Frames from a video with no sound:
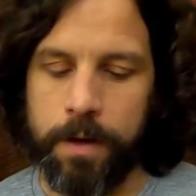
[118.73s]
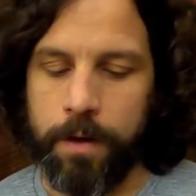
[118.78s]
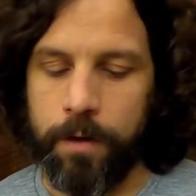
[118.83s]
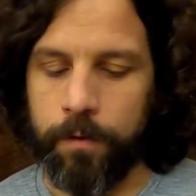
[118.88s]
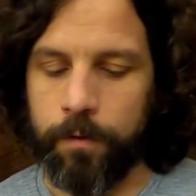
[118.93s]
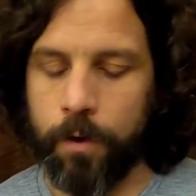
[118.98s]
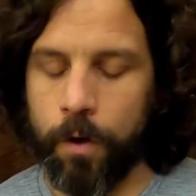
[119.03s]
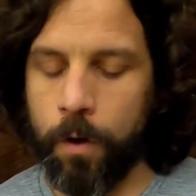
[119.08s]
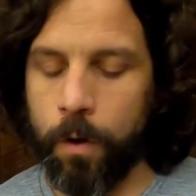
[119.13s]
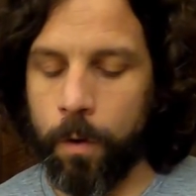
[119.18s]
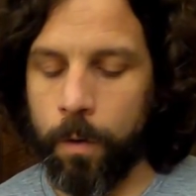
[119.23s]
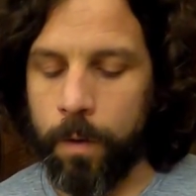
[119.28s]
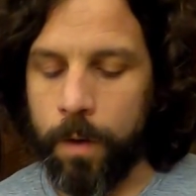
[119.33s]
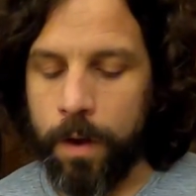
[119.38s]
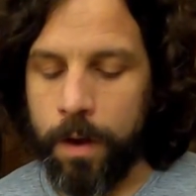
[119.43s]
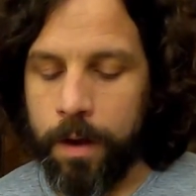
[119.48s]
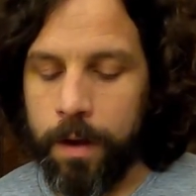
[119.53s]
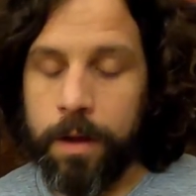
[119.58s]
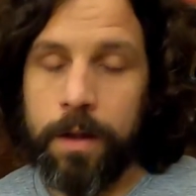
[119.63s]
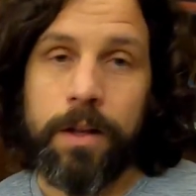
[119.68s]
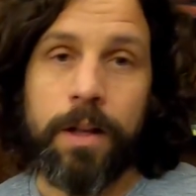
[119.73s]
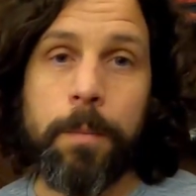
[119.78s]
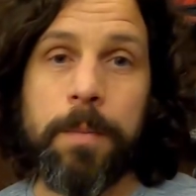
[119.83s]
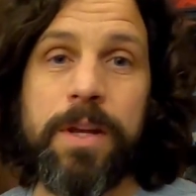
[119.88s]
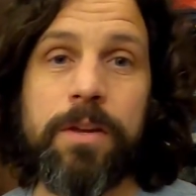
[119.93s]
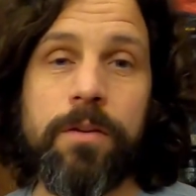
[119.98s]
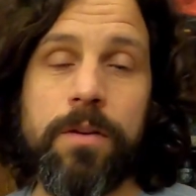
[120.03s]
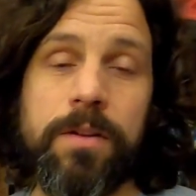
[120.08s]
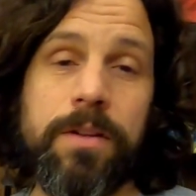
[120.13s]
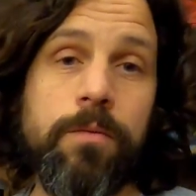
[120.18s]
So
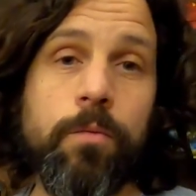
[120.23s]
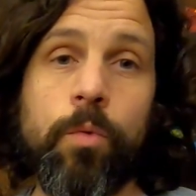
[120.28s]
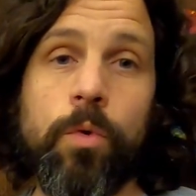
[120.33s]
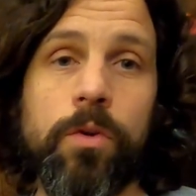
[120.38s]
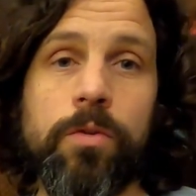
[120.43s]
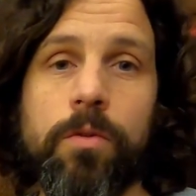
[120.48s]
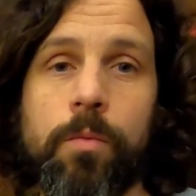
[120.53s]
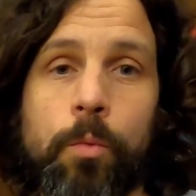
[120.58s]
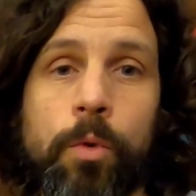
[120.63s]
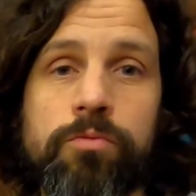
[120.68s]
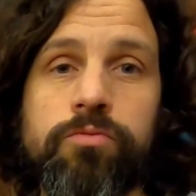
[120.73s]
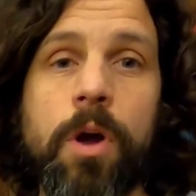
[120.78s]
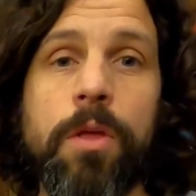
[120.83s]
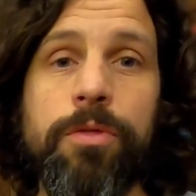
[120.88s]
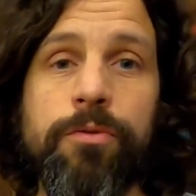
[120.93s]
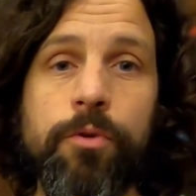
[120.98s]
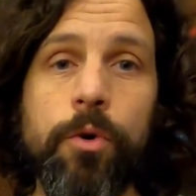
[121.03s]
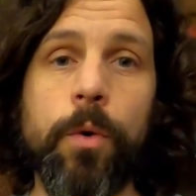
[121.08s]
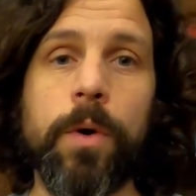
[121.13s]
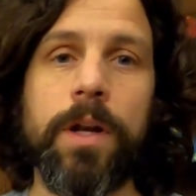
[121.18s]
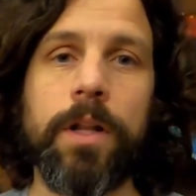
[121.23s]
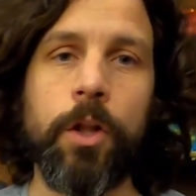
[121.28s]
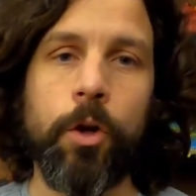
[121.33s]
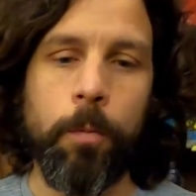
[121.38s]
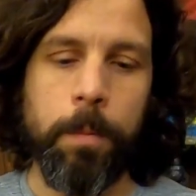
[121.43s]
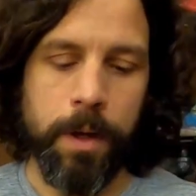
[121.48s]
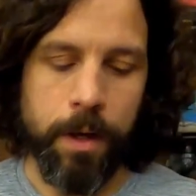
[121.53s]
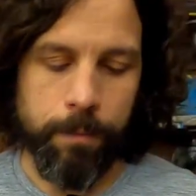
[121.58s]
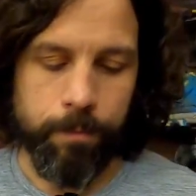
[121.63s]
we'll run through it a little